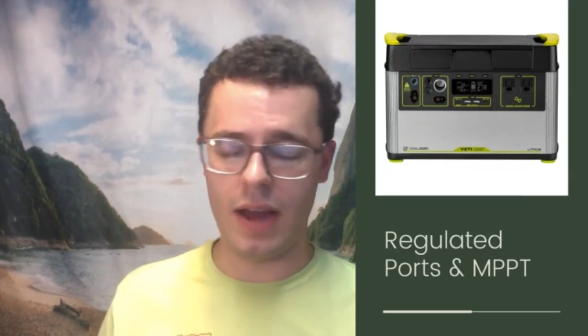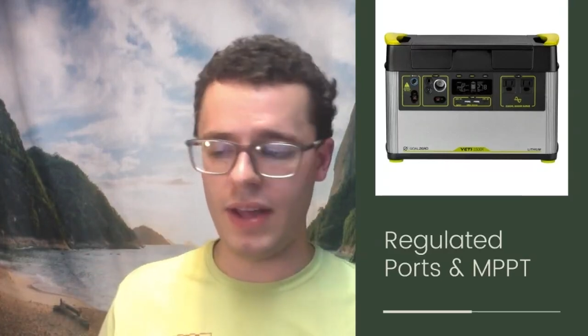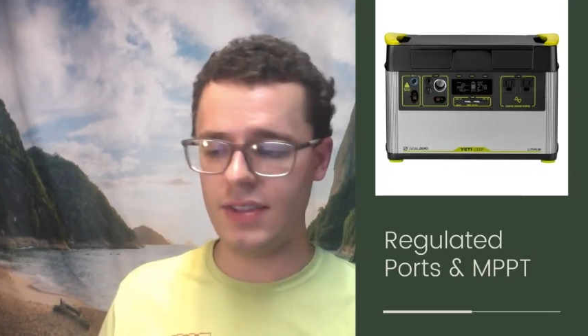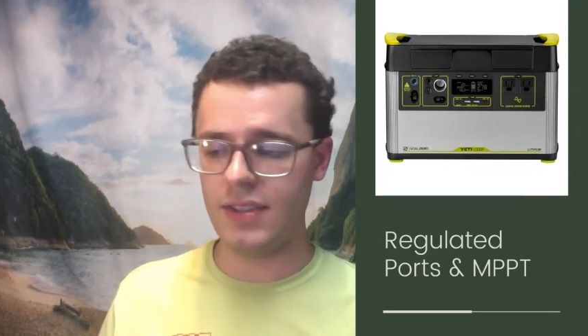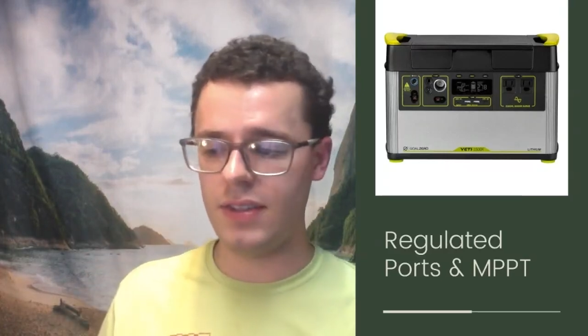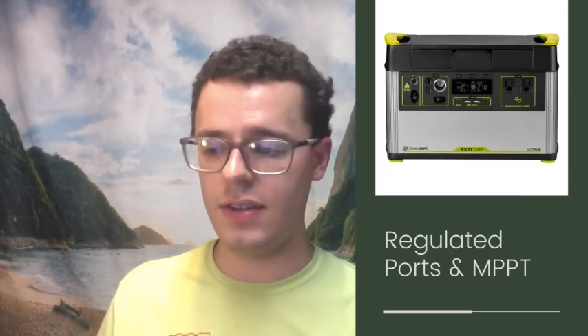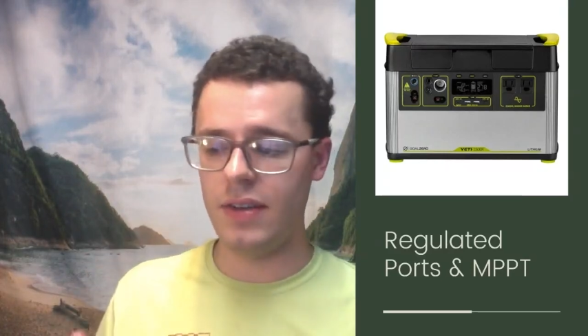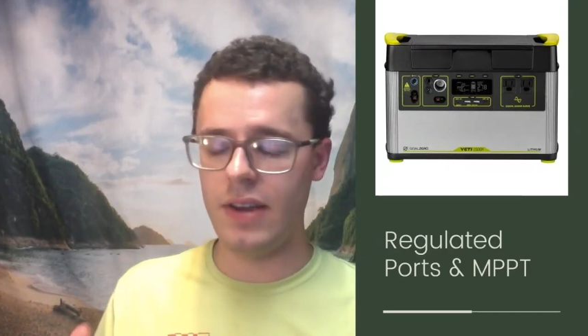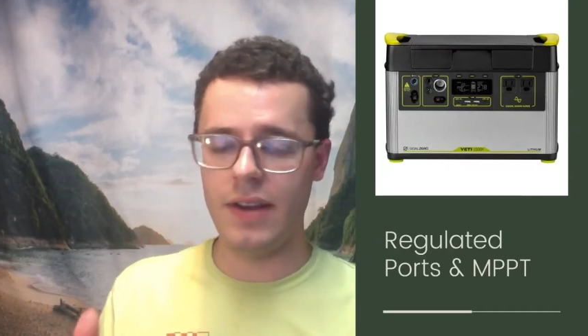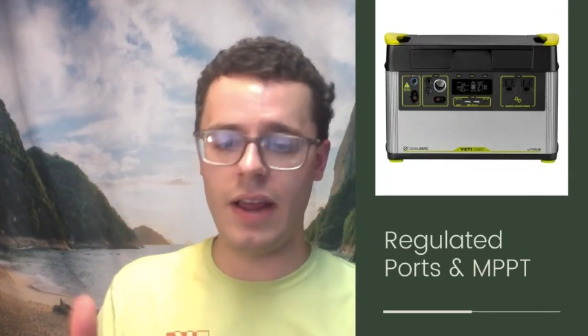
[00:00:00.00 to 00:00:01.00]
Now that's
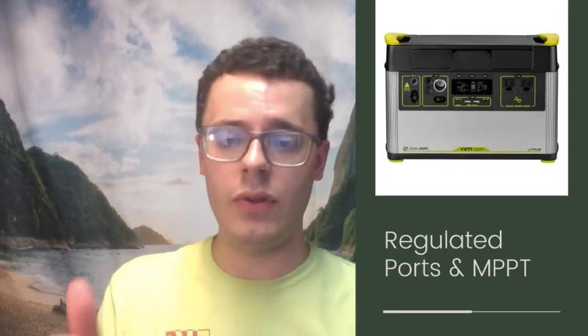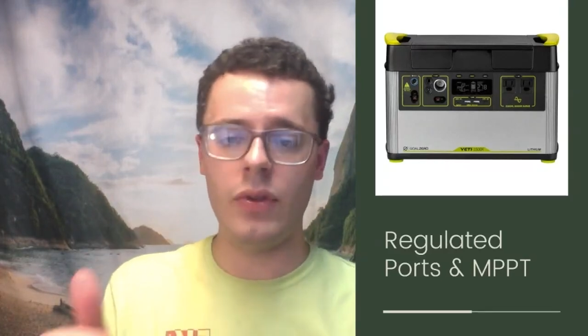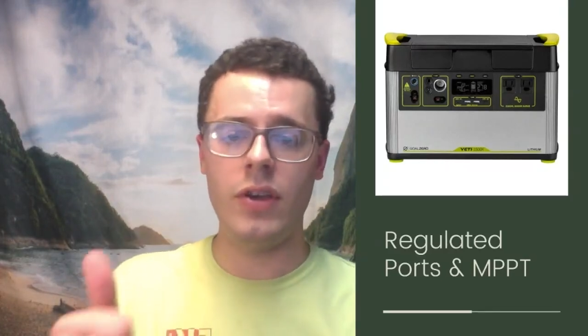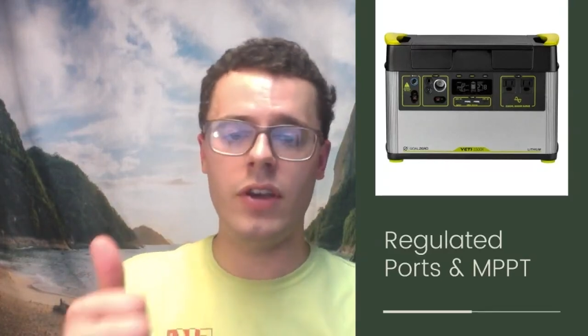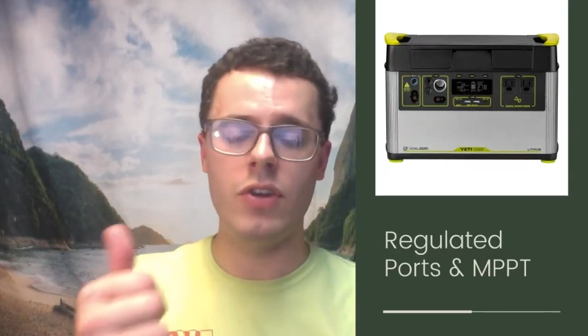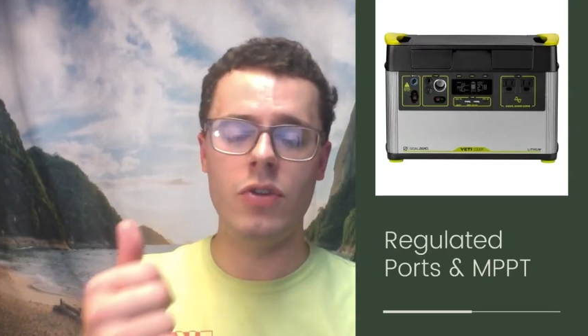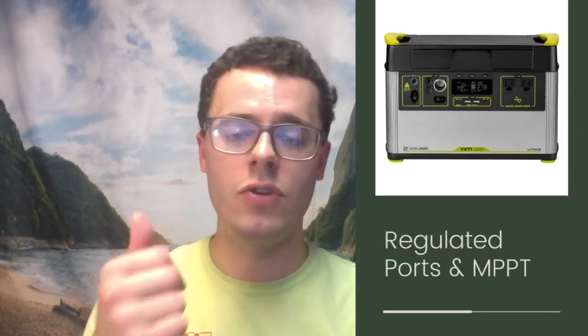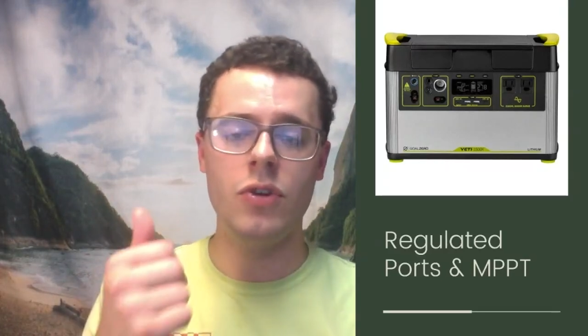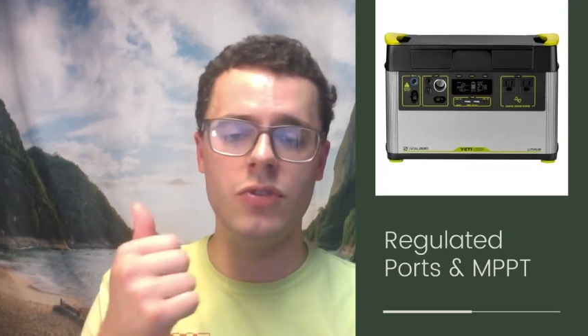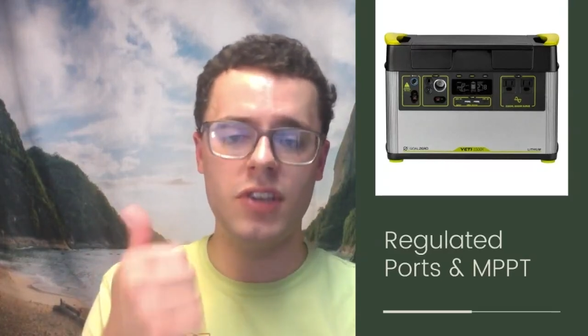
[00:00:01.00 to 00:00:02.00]
not only can you
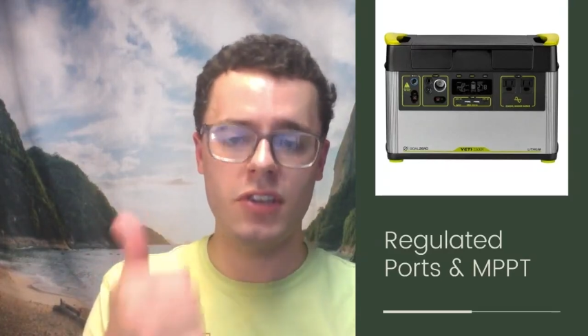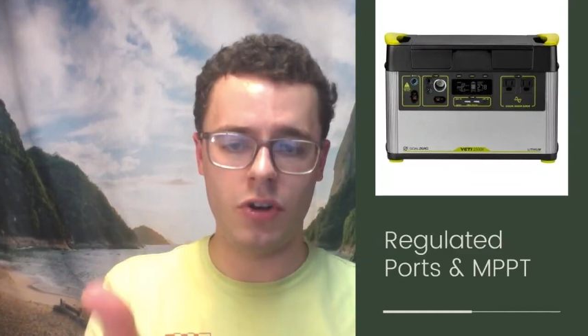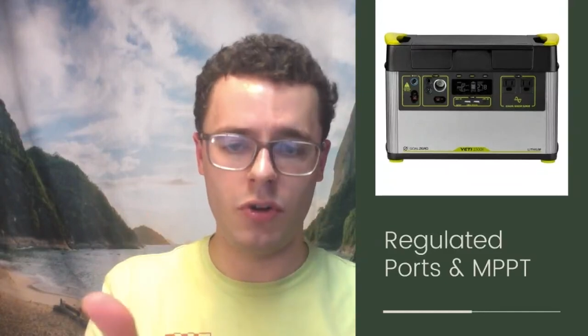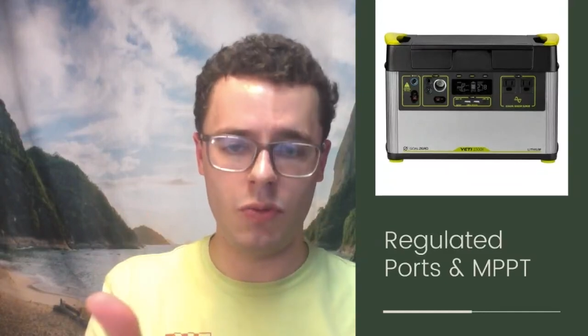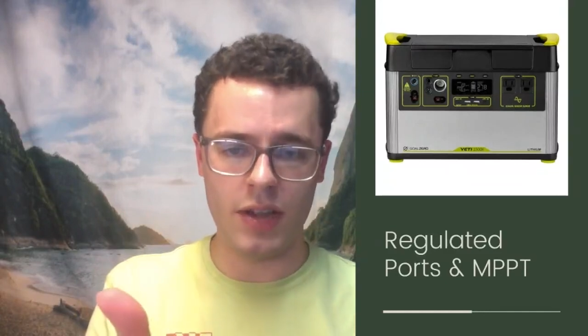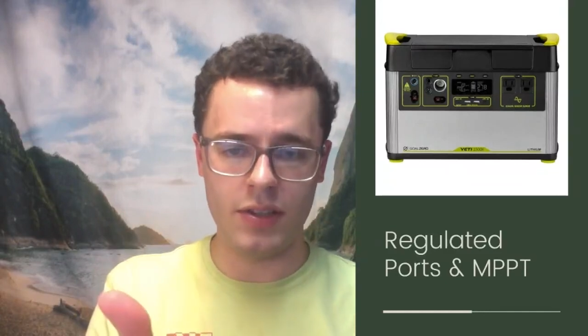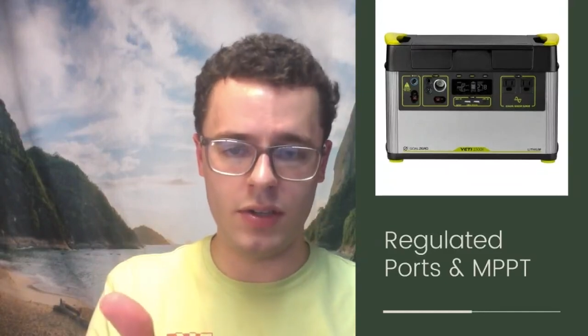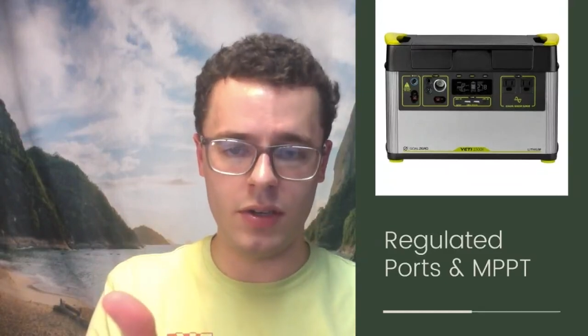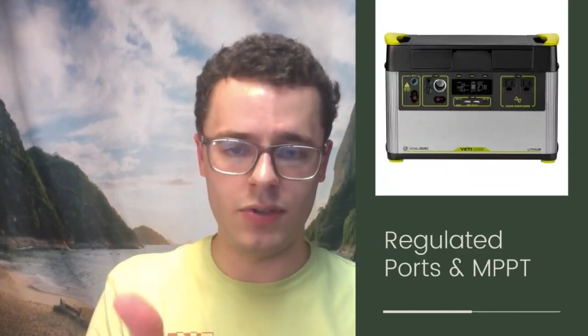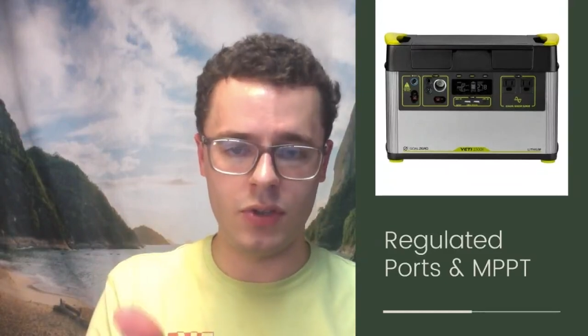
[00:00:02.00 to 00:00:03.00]
do 600
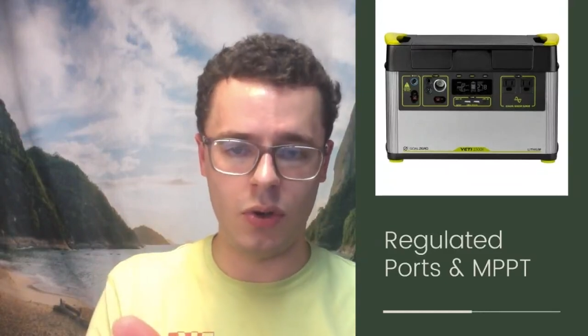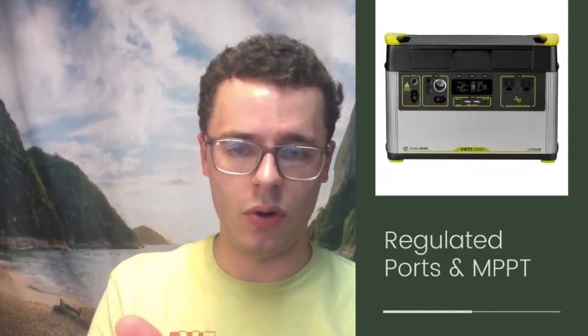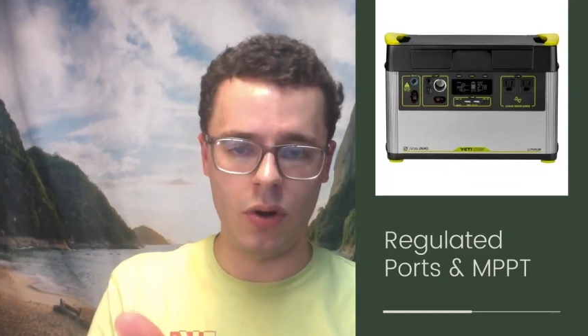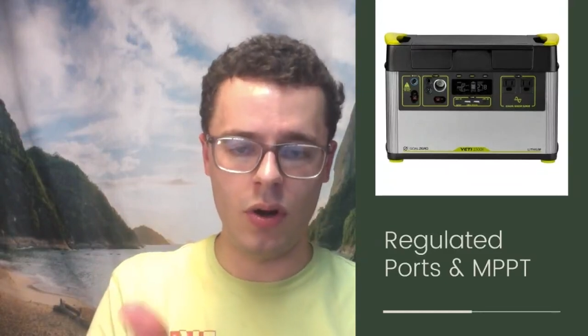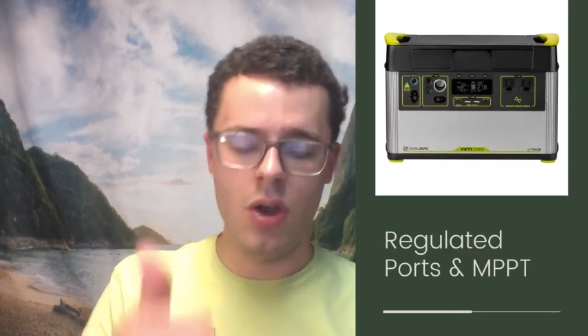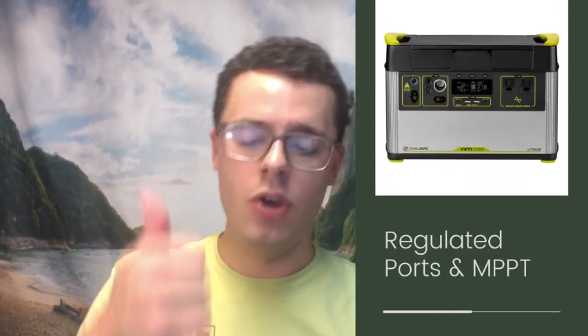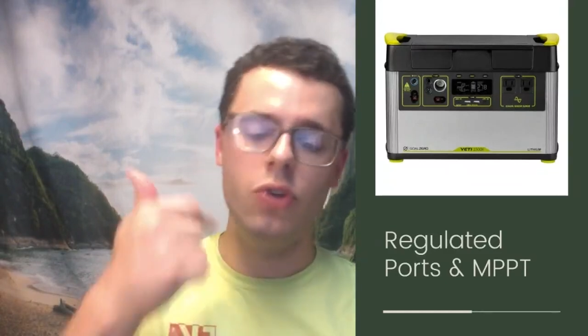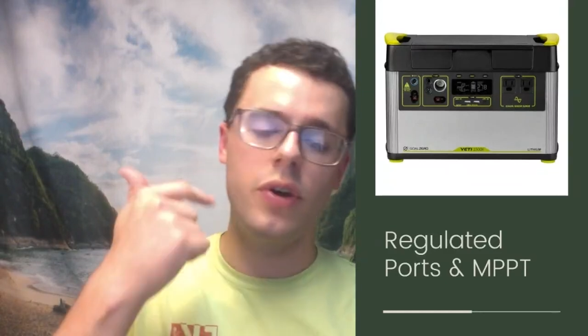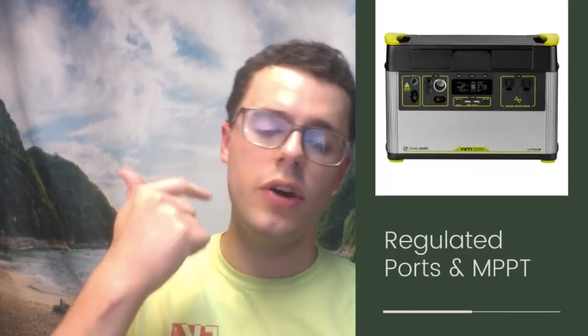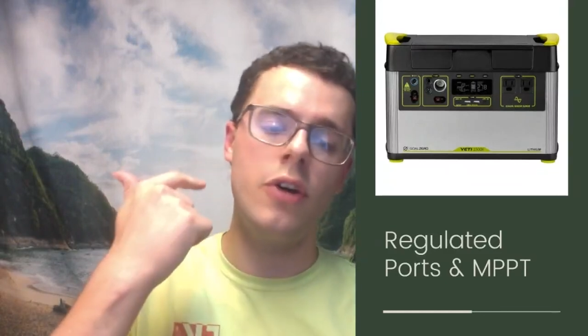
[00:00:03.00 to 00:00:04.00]
watts of solar,
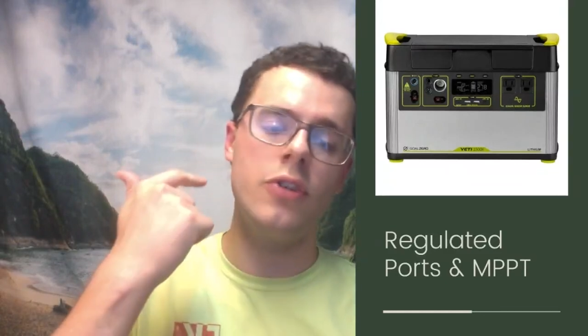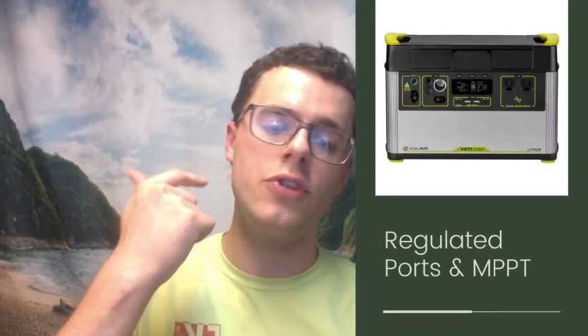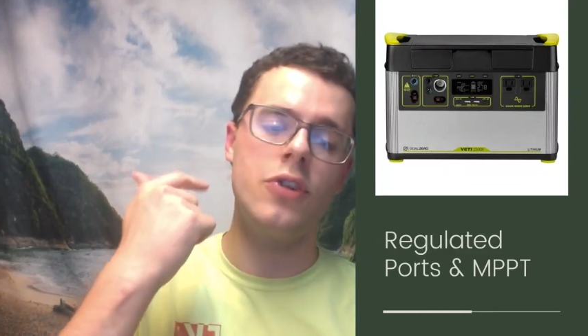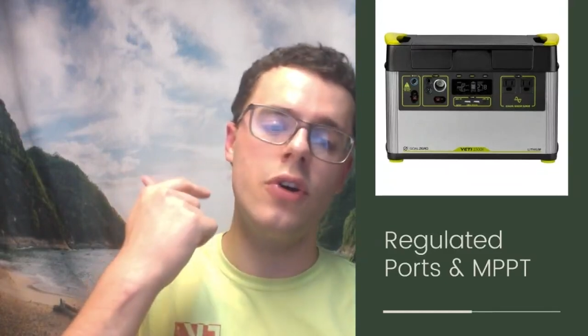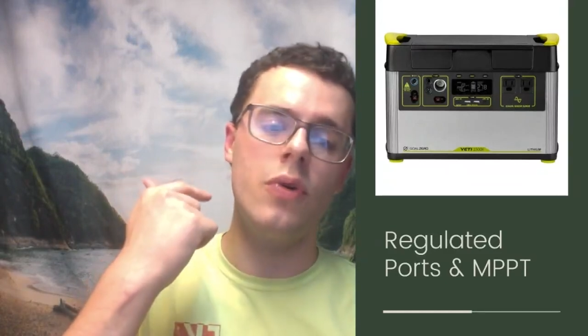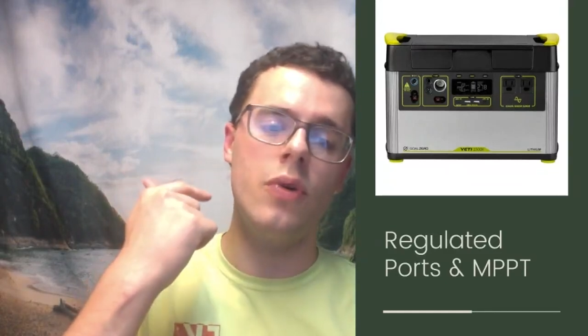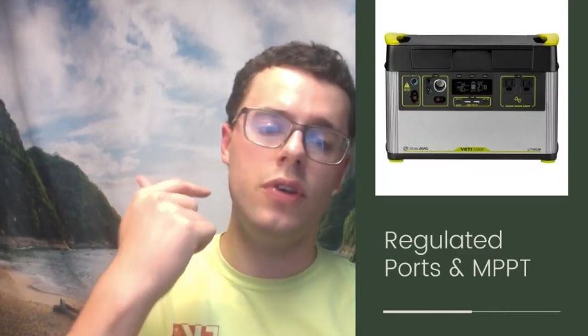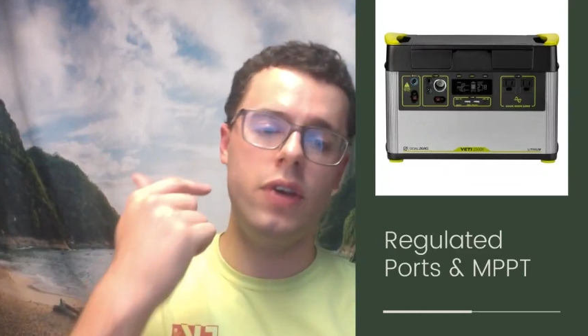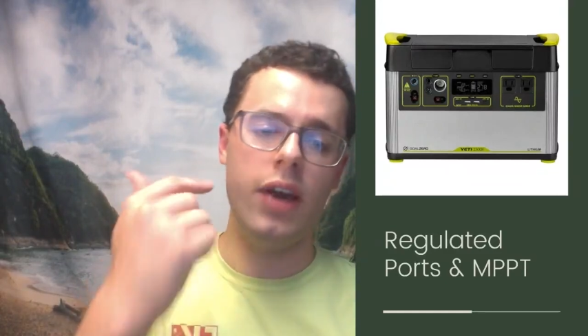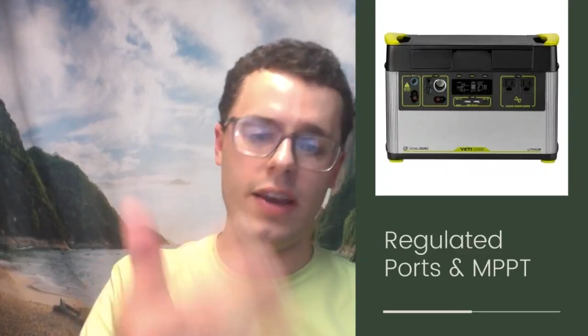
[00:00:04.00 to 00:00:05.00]
you can also,
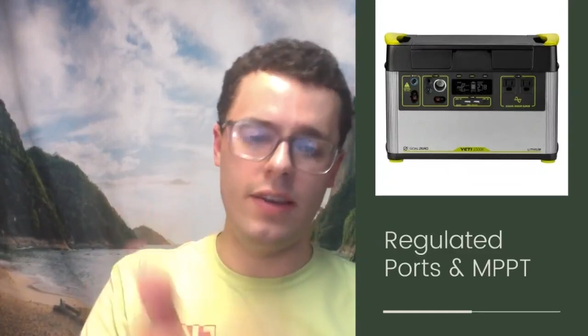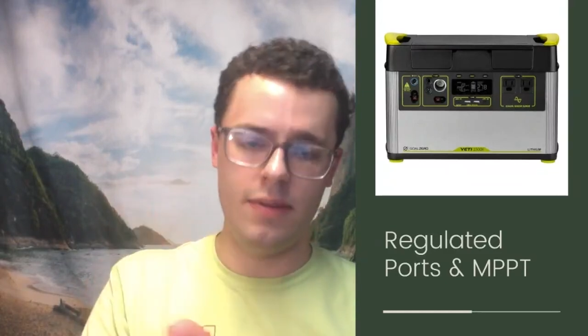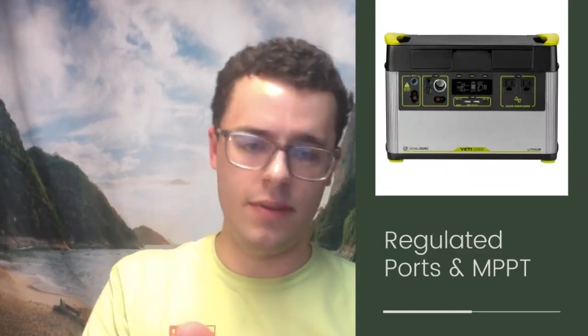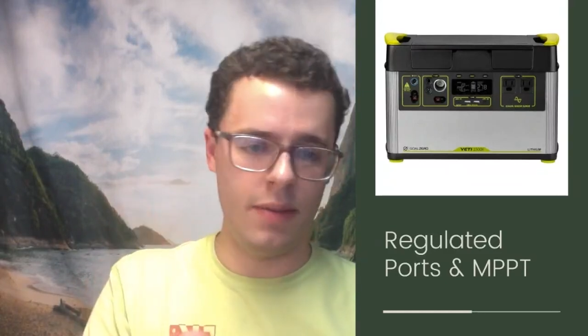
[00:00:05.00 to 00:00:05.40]
I